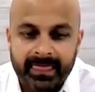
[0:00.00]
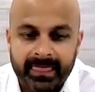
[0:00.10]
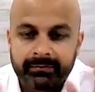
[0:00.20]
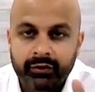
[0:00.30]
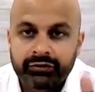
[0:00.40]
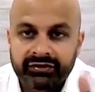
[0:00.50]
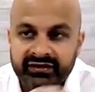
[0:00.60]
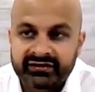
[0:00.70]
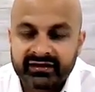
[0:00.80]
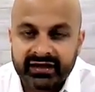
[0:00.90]
And both of
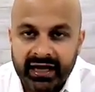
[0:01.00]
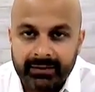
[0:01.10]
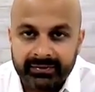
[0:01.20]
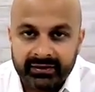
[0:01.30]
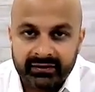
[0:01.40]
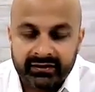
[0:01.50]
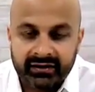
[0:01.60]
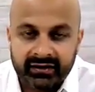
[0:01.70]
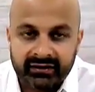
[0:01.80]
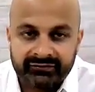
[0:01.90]
these can happen
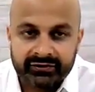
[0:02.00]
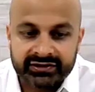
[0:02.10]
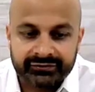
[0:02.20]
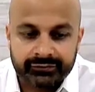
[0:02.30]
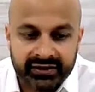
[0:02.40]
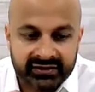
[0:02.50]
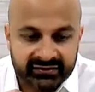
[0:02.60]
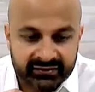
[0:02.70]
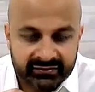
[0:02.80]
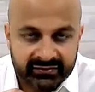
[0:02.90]
uh, for different
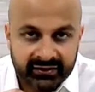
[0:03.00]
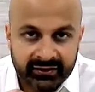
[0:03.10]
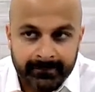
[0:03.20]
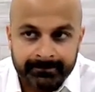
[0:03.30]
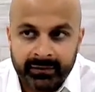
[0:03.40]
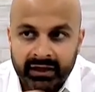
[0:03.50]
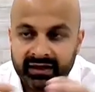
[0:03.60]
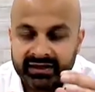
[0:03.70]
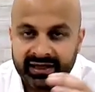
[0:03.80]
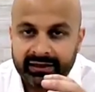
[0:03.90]
reasons
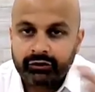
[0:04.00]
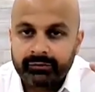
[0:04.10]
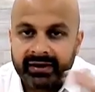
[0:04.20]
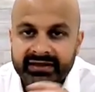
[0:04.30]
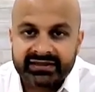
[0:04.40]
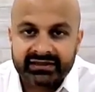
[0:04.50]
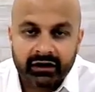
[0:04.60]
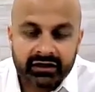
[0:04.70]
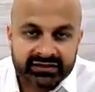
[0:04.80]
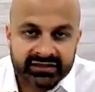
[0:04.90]
again, going back to the
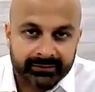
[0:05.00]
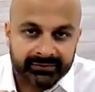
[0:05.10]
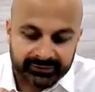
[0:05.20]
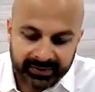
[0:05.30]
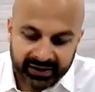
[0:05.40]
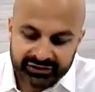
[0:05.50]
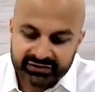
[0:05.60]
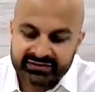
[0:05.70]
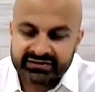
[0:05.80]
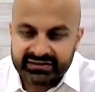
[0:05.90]
archetype, these
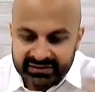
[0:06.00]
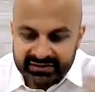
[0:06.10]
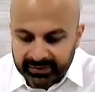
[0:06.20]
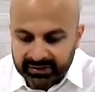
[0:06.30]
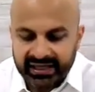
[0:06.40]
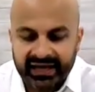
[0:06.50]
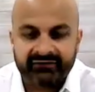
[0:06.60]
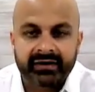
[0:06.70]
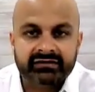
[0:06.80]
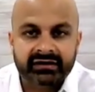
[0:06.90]
patients typically
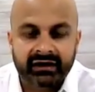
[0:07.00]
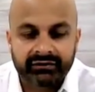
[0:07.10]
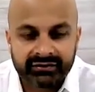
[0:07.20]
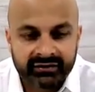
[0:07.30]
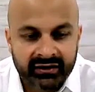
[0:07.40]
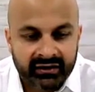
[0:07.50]
have mental health